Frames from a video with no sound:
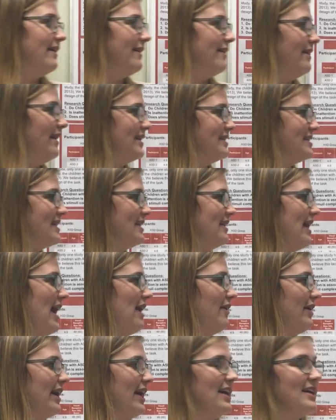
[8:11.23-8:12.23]
thus
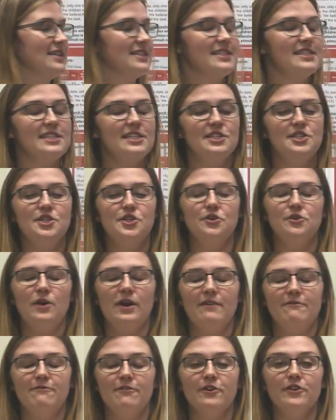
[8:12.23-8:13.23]
allowing us to
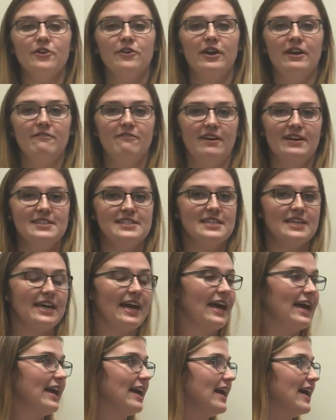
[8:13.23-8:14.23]
further
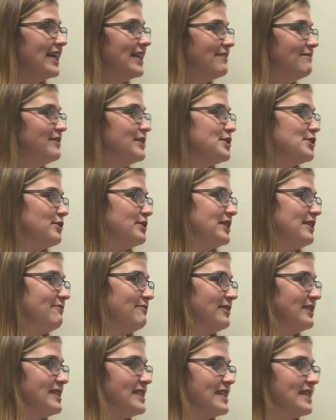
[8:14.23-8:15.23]
investigate individual
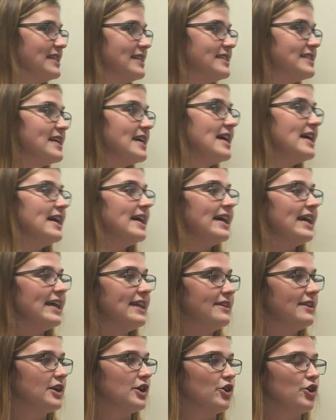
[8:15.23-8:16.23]
differences
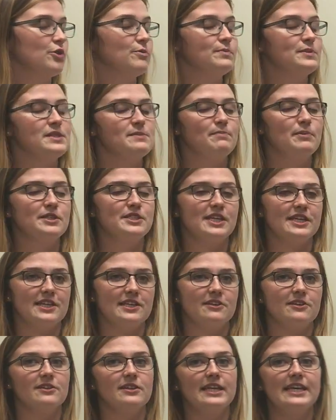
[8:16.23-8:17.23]
in the groups,
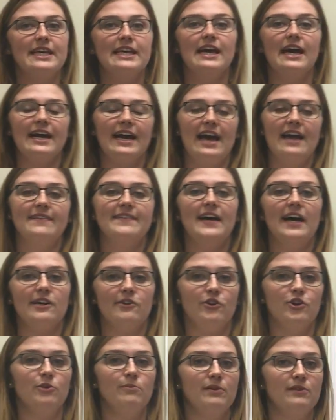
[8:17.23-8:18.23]
particularly, again, that
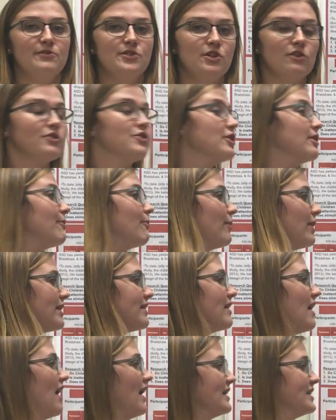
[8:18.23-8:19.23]
group of children with
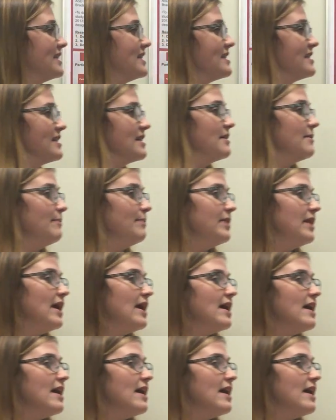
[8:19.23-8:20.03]
autism.